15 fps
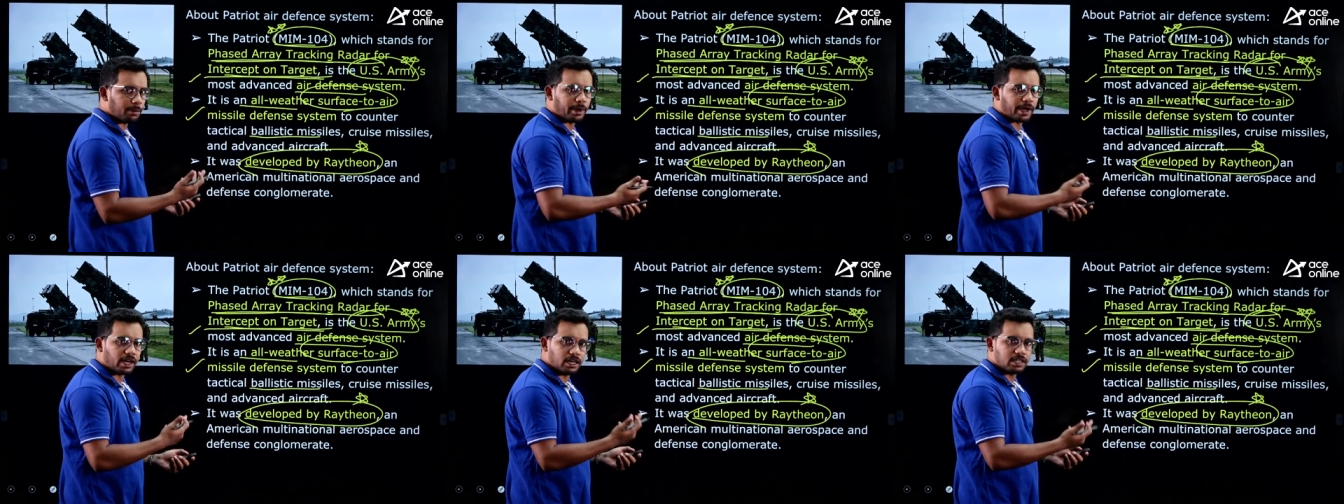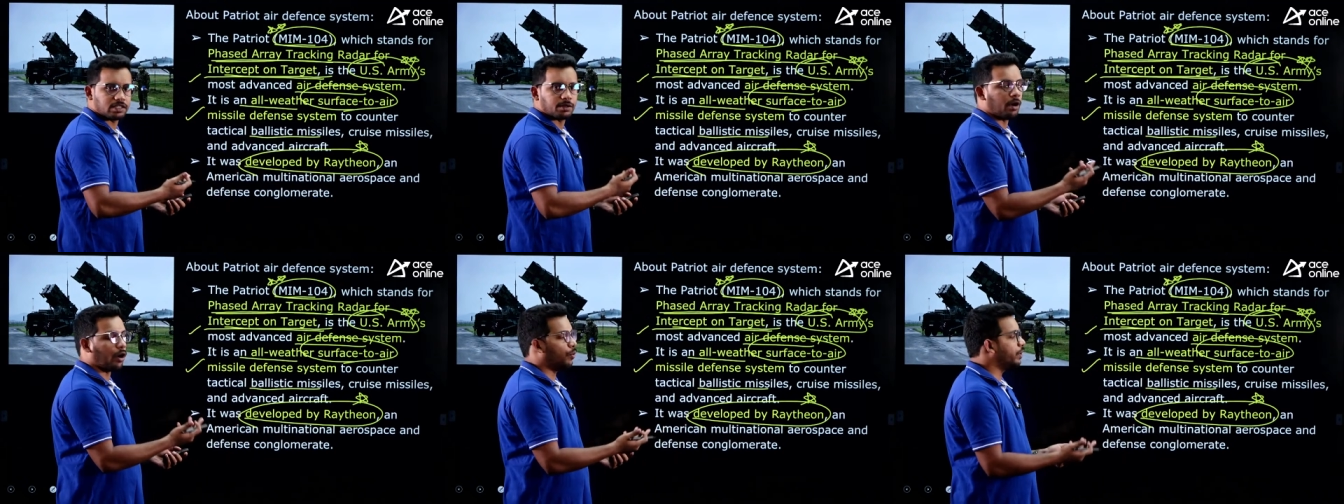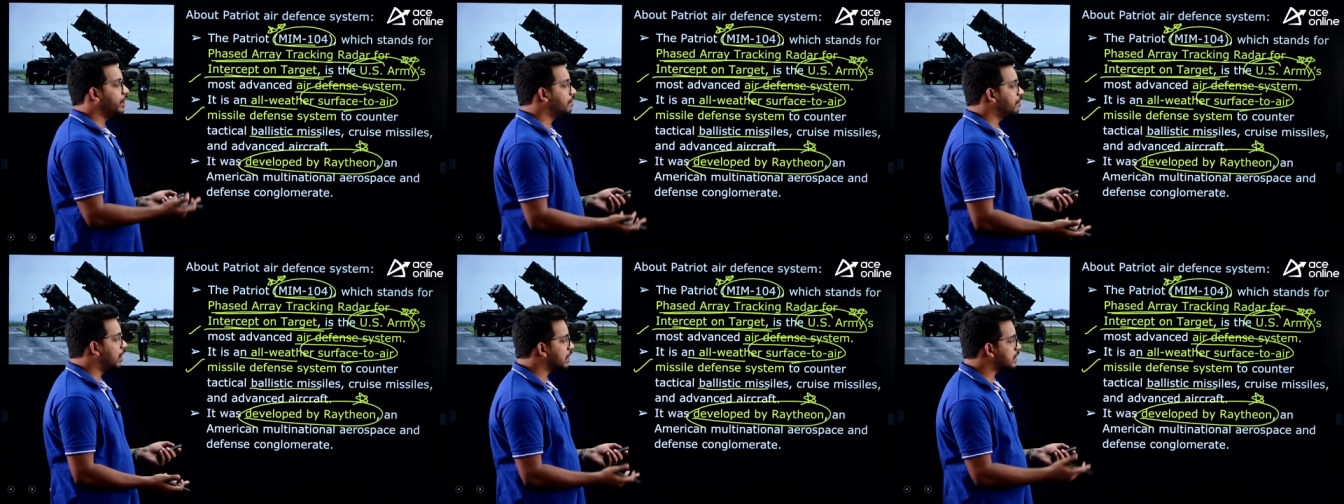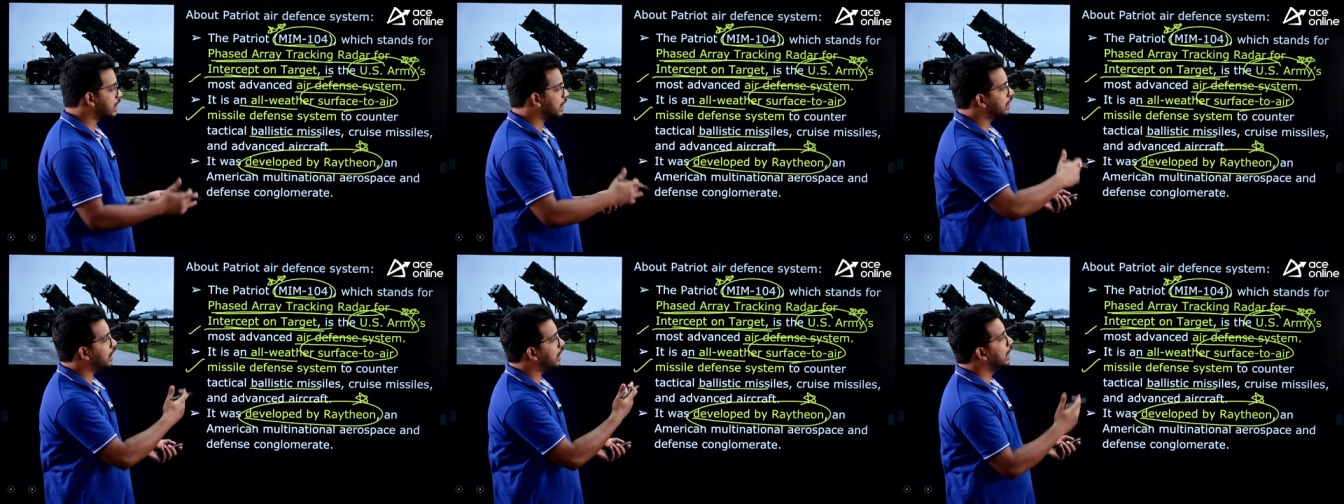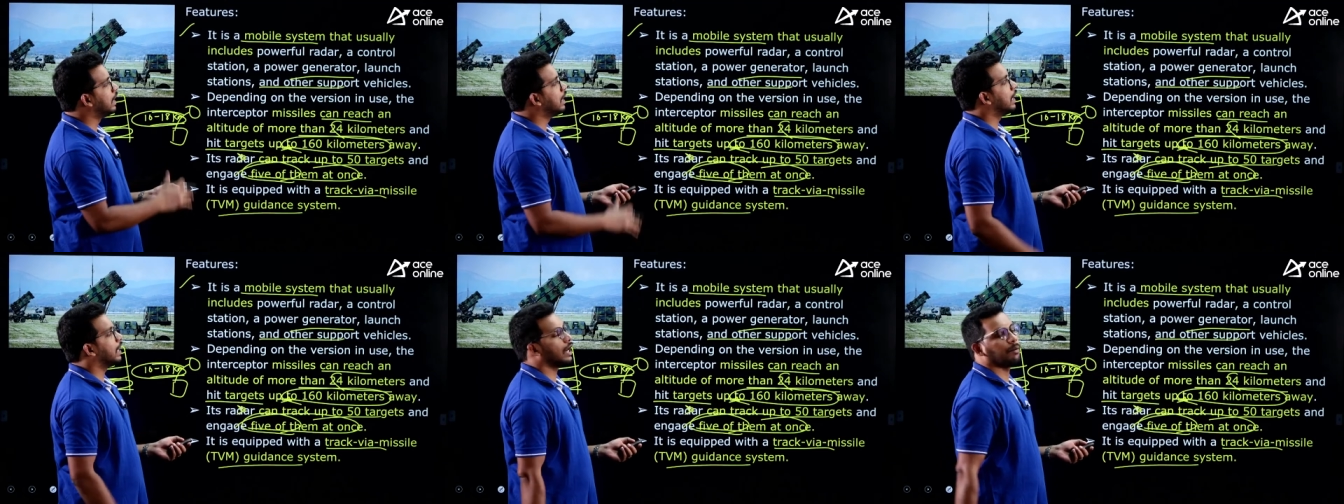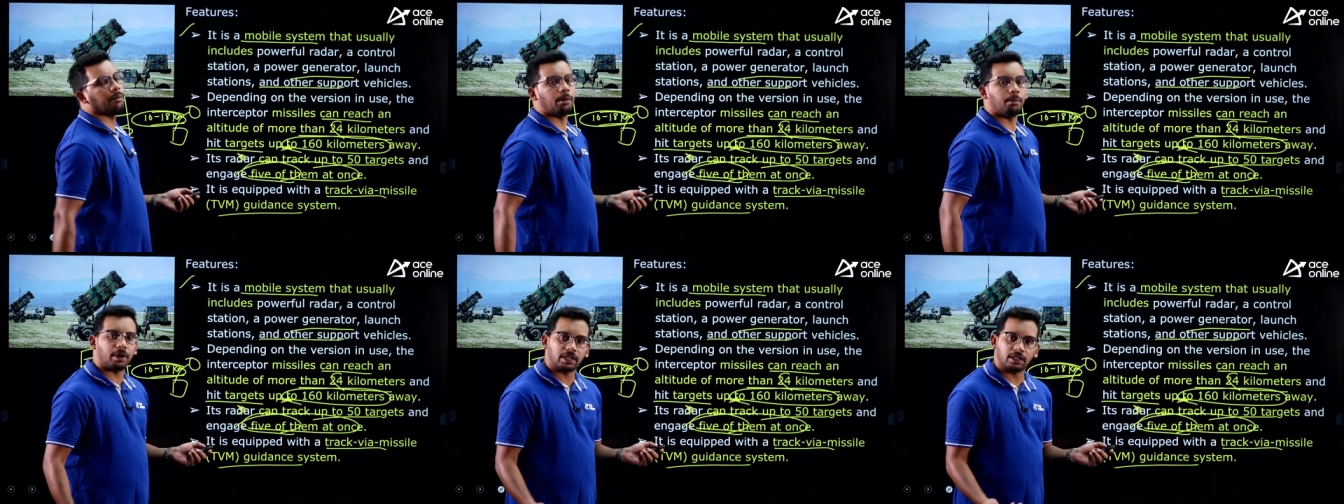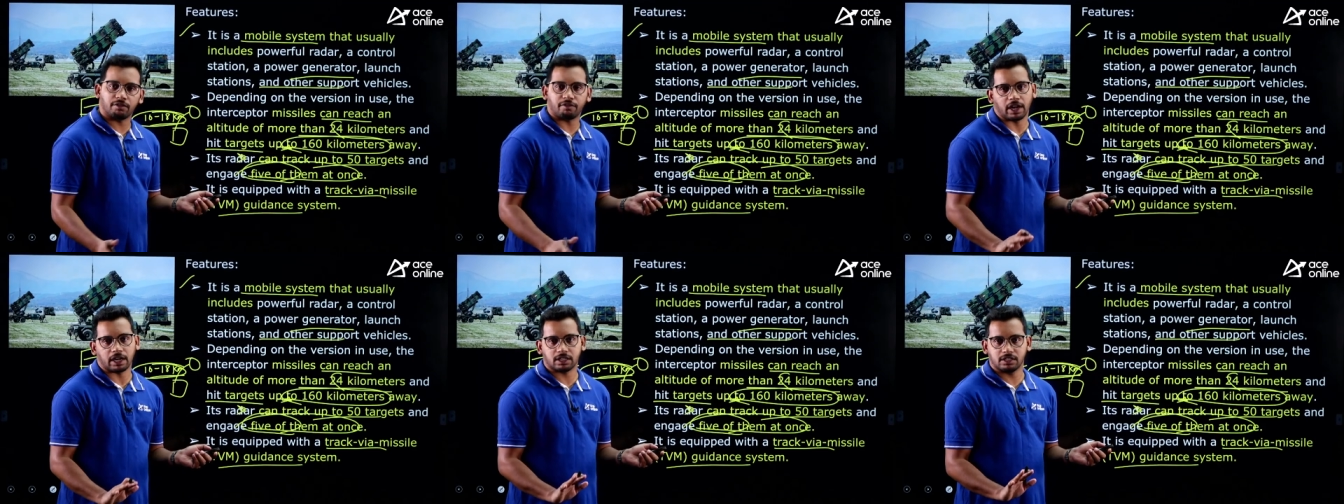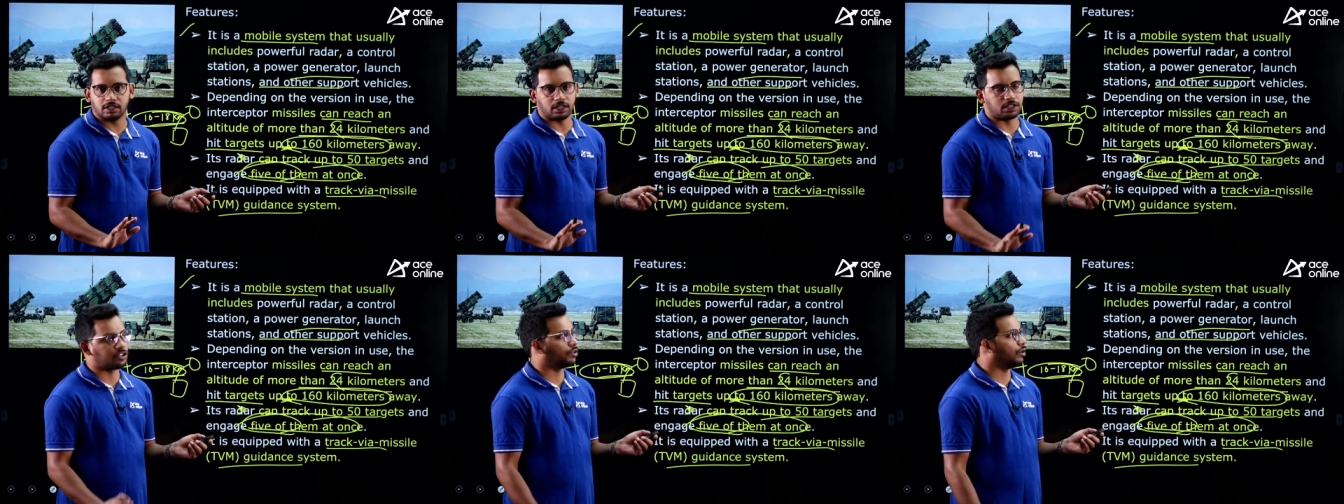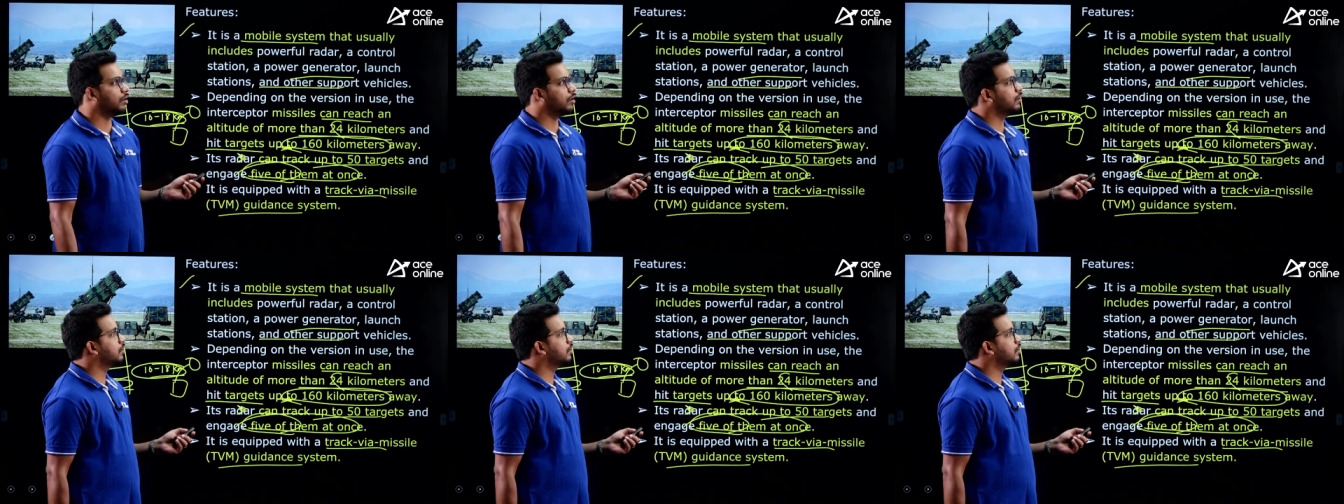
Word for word: the mechanism how it works and then remember the facts that is all.